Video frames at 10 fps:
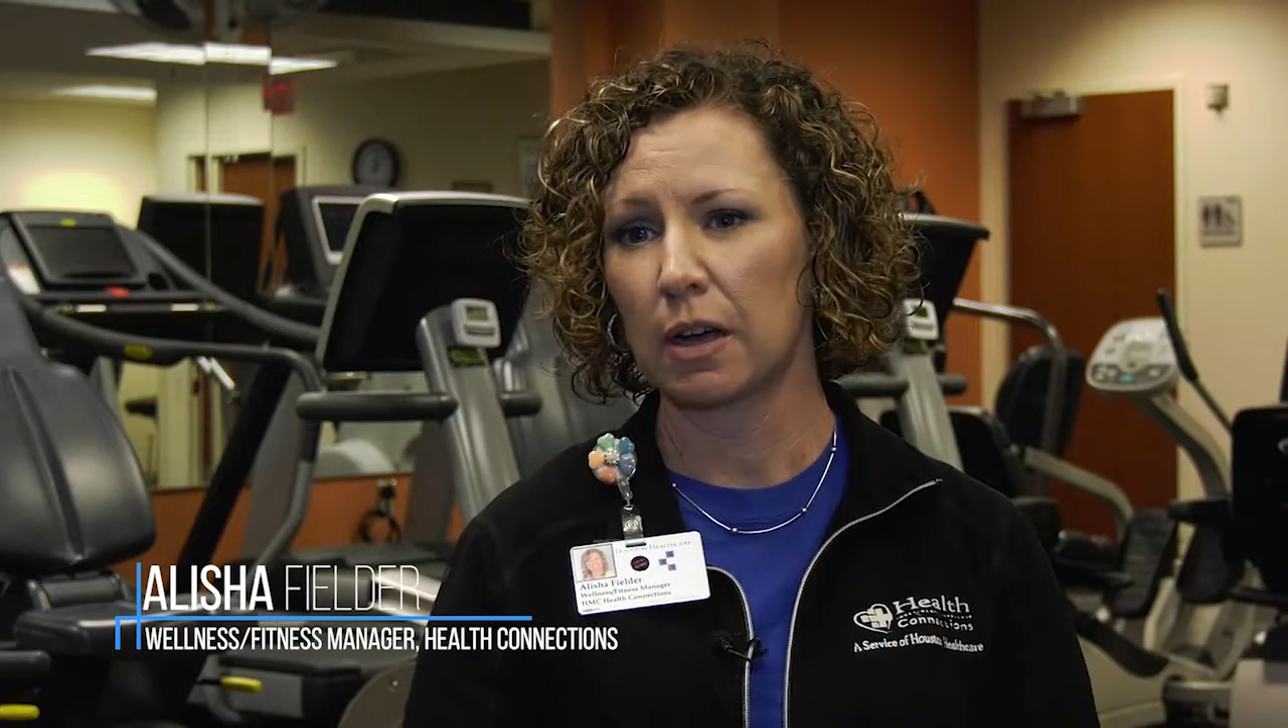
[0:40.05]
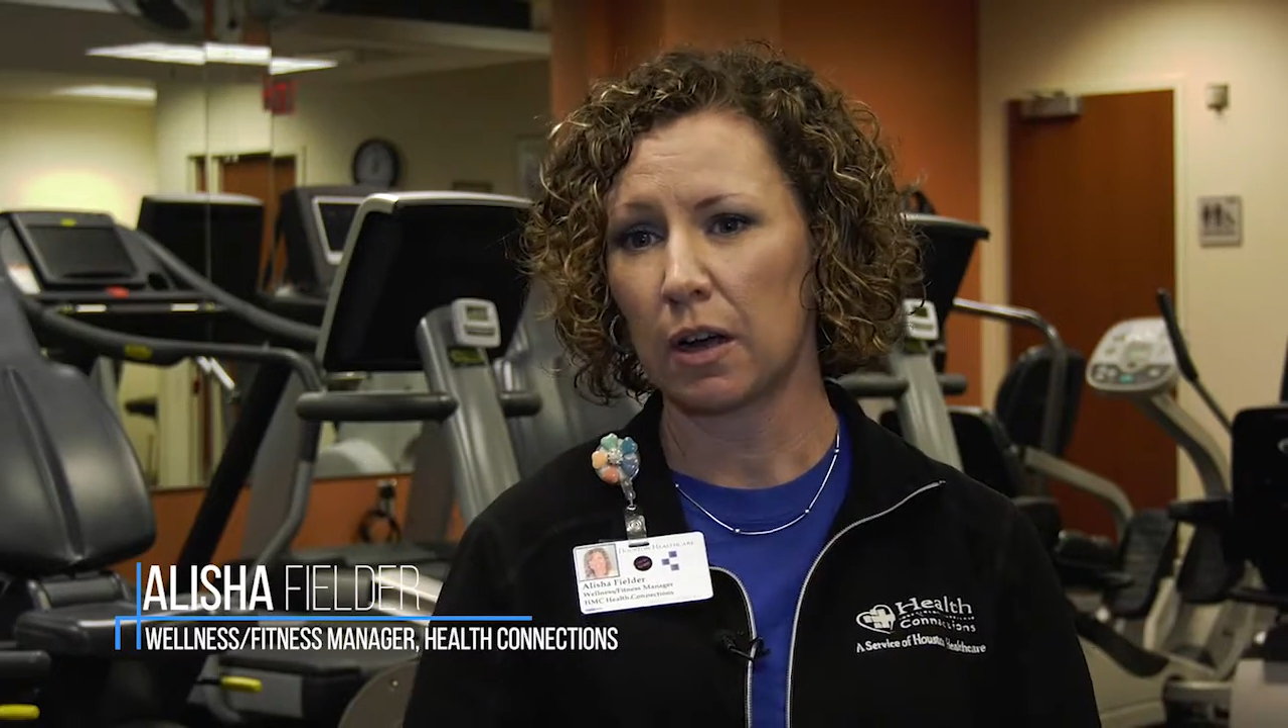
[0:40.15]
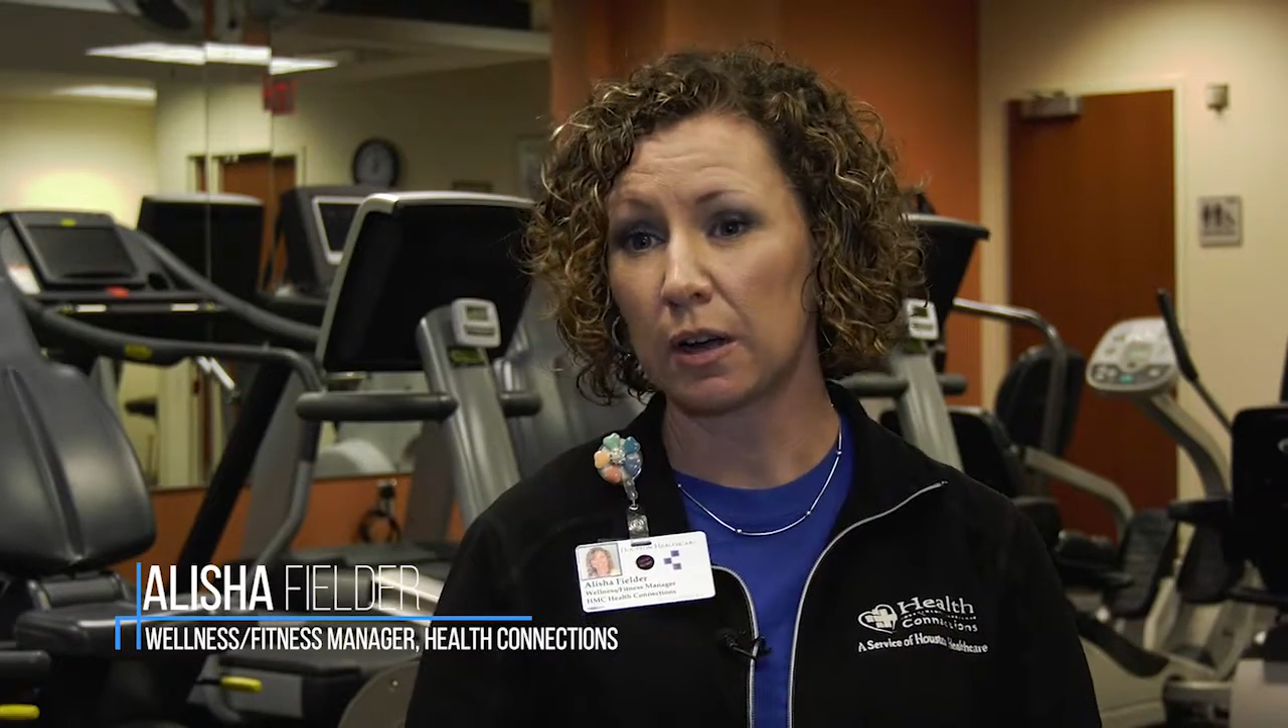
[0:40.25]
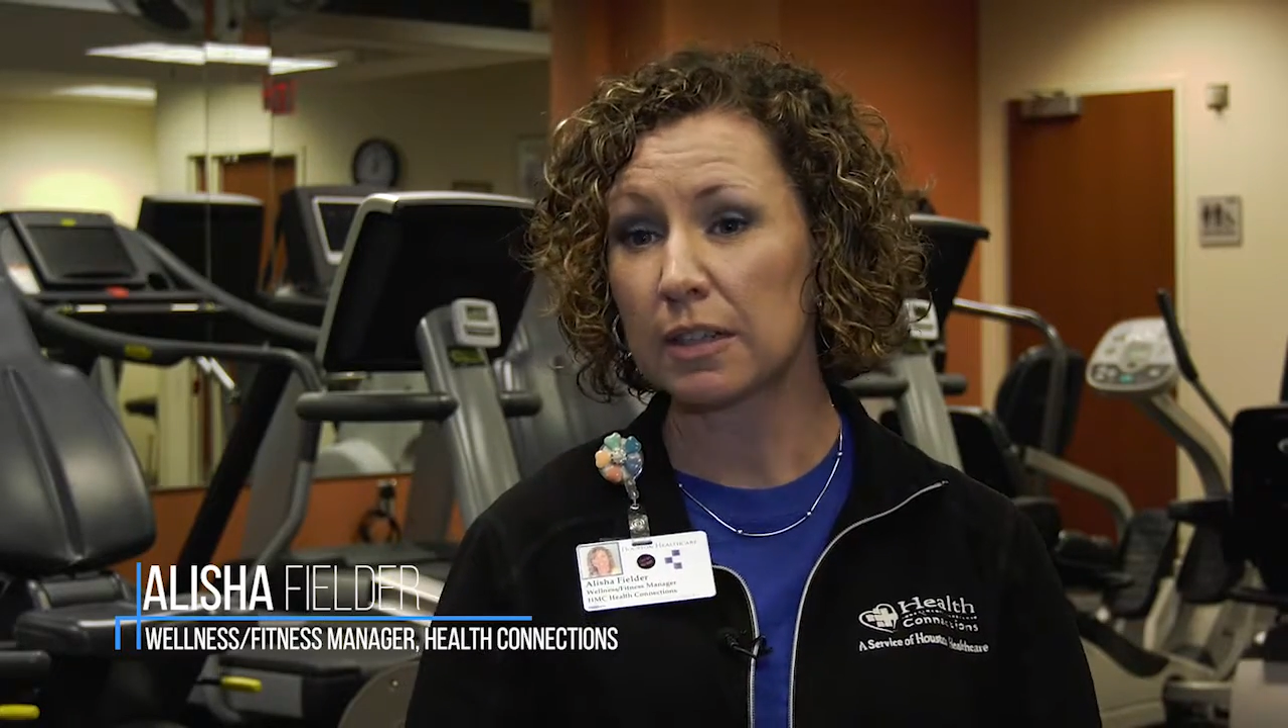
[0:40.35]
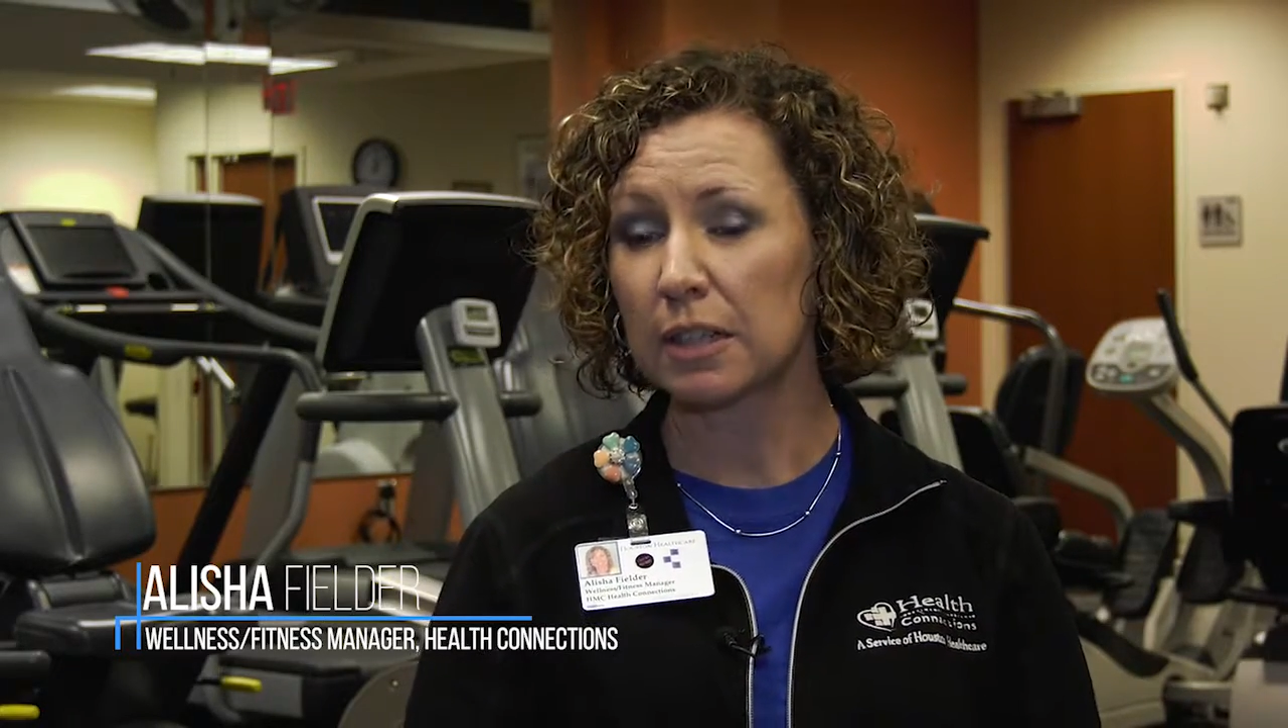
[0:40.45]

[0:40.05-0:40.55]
on